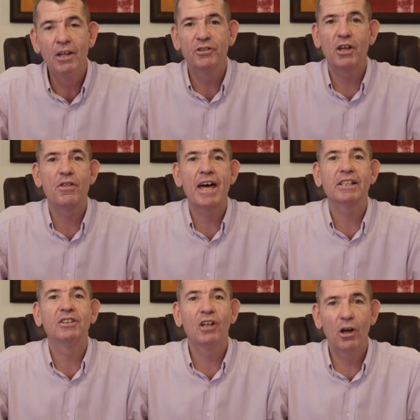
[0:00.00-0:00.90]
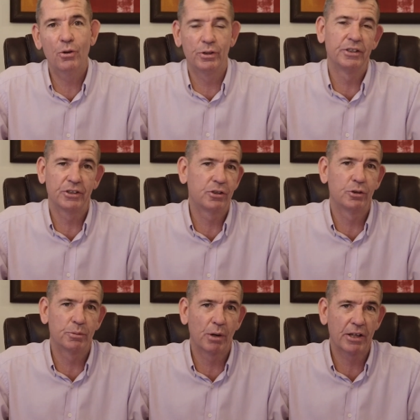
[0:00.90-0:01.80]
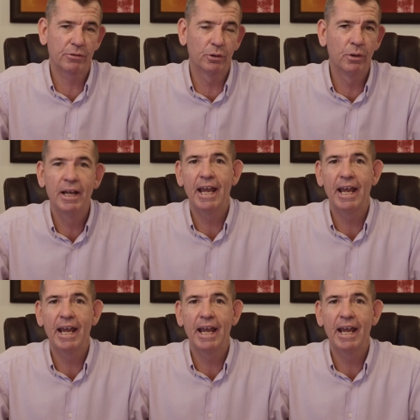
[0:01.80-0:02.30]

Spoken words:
So that alone is a huge breakthrough.